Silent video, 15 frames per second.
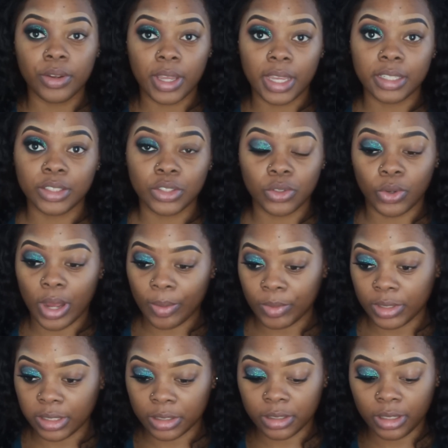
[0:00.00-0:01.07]
Okay, so I
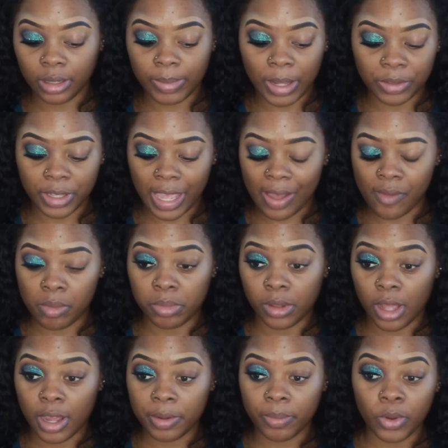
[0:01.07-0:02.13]
was literally about to have a
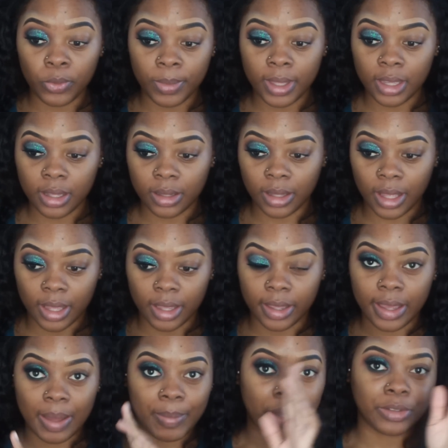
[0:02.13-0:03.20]
blonde moment.
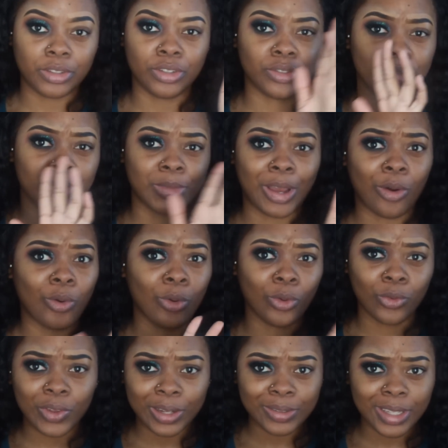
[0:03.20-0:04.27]
Like, I'm about to just do my whole
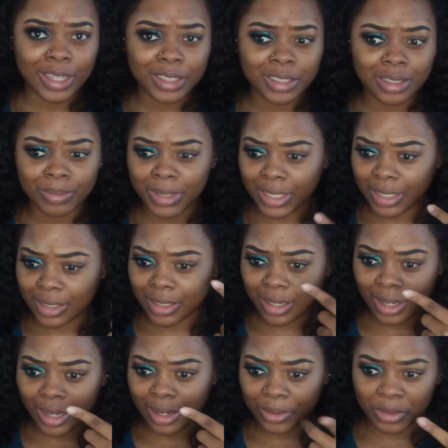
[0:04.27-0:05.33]
foundation because then
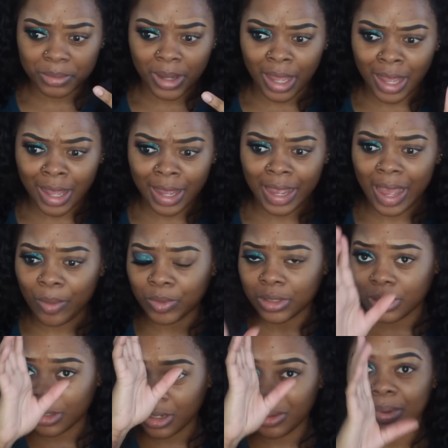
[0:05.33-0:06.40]
I gotta do my eye. I was
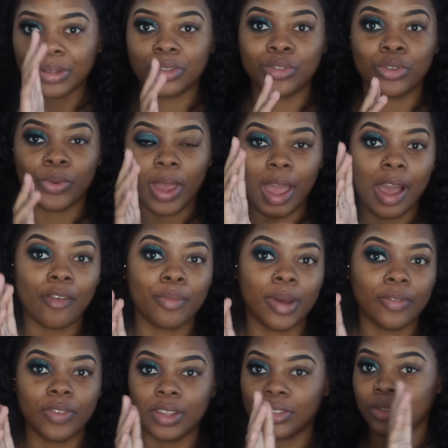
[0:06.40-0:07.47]
literally about to do half
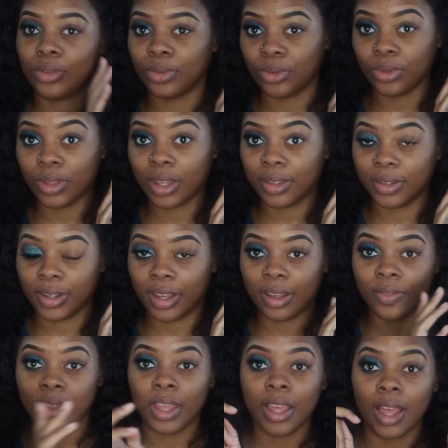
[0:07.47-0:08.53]
my face and then do the other half.